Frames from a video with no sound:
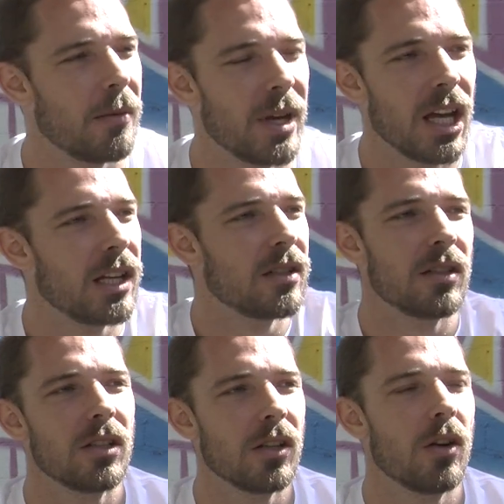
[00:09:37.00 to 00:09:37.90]
I mean,
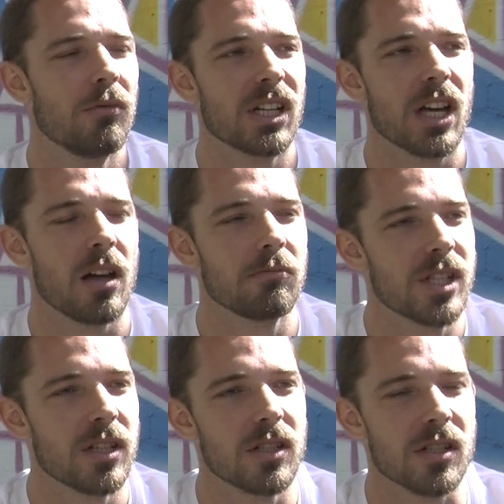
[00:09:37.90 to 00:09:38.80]
when it
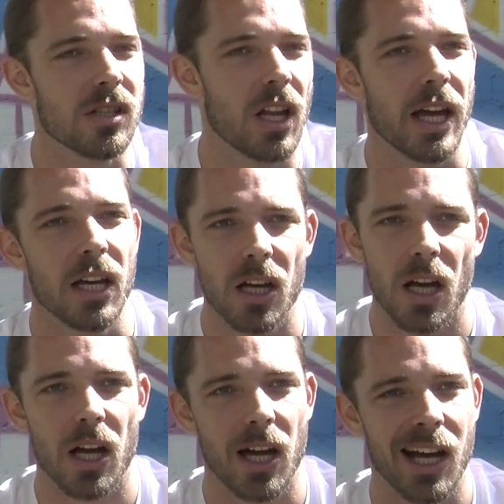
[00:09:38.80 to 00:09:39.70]
comes to just like
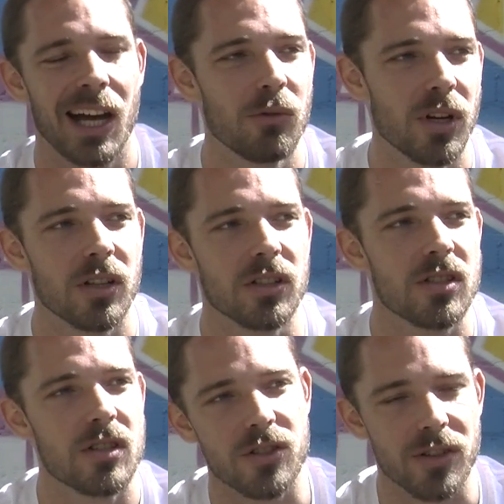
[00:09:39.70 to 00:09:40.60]
artwork on the
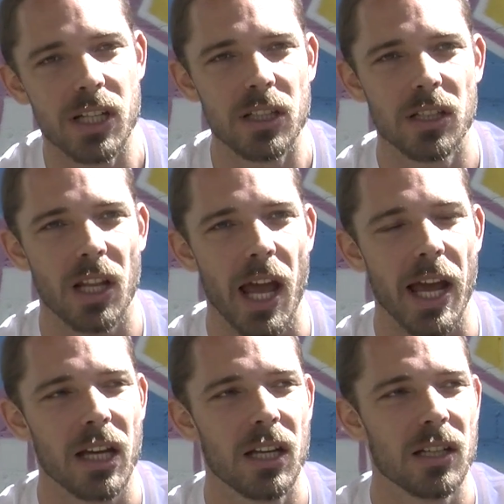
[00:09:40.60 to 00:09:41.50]
street,
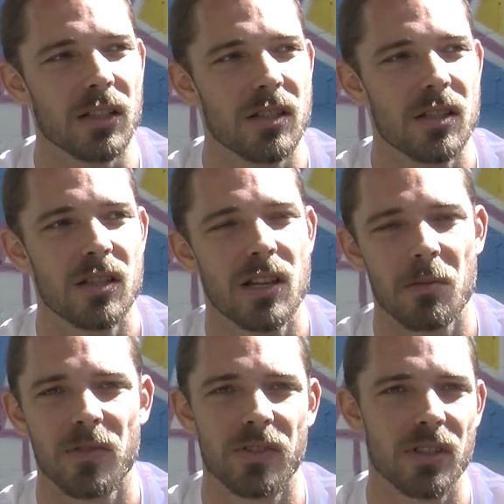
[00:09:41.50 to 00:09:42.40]
like
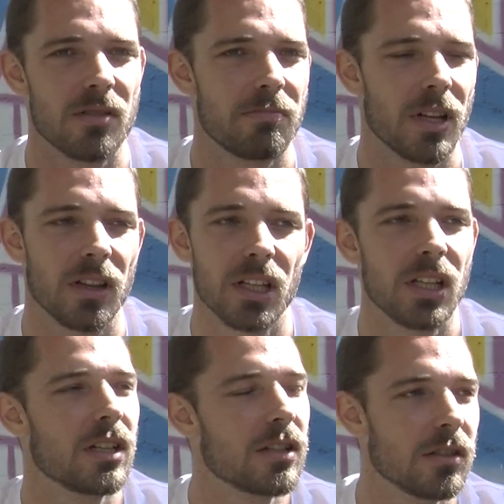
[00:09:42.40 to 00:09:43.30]
some of it's
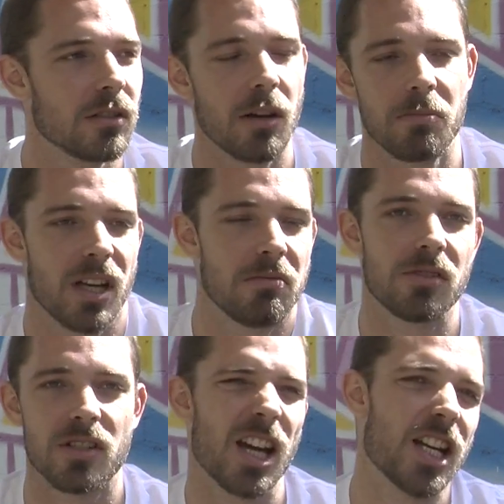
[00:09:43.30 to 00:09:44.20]
political, like
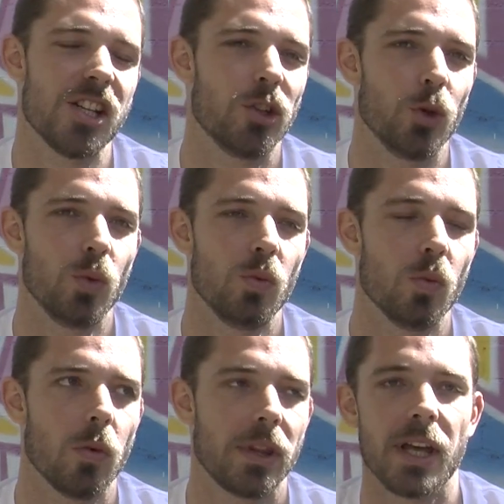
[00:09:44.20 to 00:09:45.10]
people just kind of do
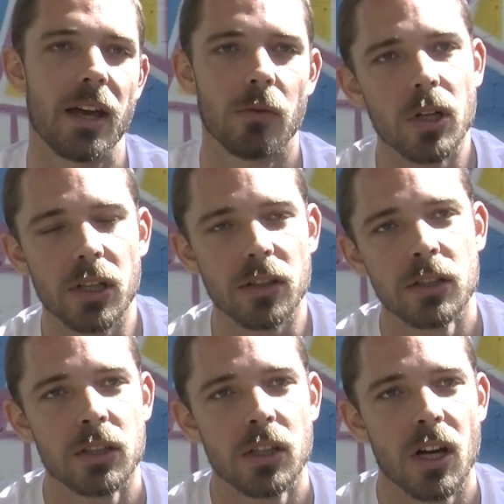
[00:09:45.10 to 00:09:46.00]
what they want.
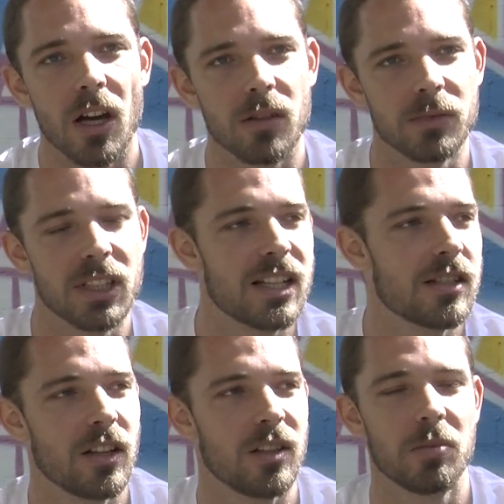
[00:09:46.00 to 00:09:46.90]
I mean,
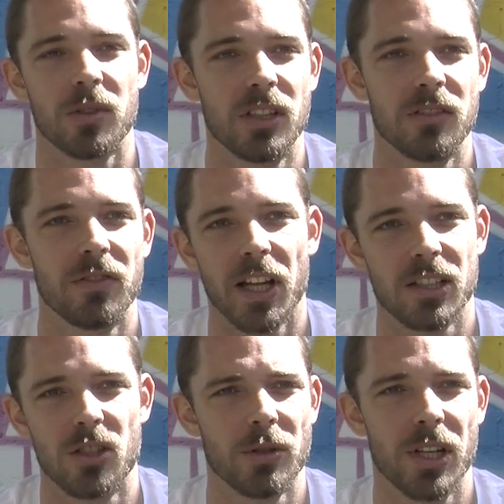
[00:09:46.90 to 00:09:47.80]
that's the whole point of like
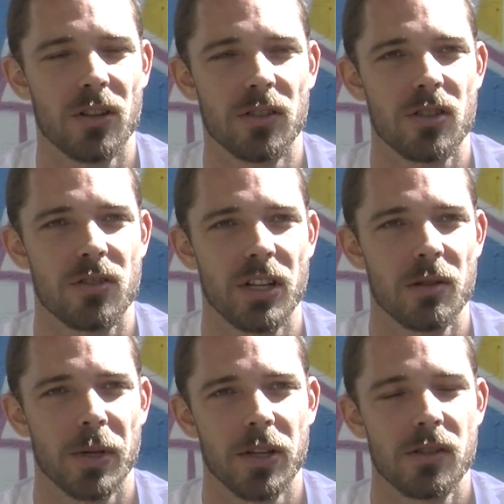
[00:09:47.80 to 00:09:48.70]
doing it on the street
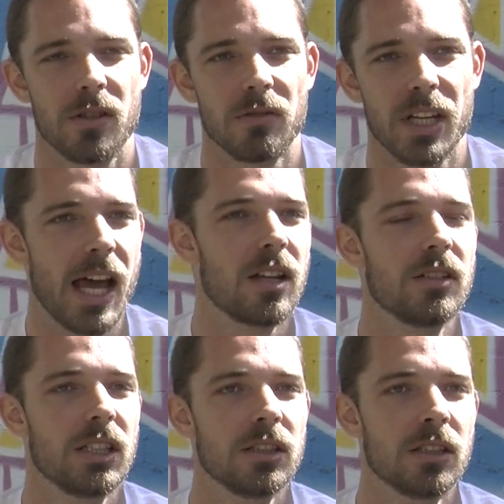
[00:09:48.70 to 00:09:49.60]
opposed to a
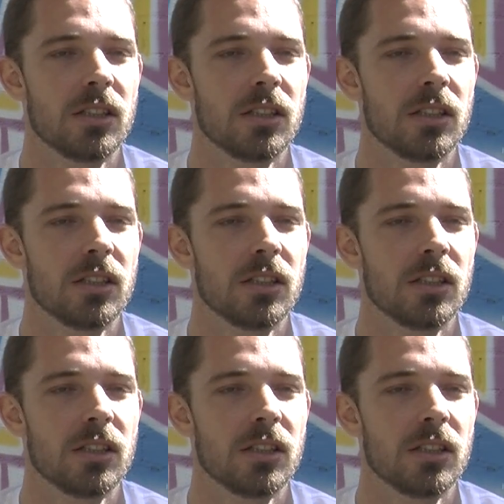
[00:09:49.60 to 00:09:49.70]
gallery.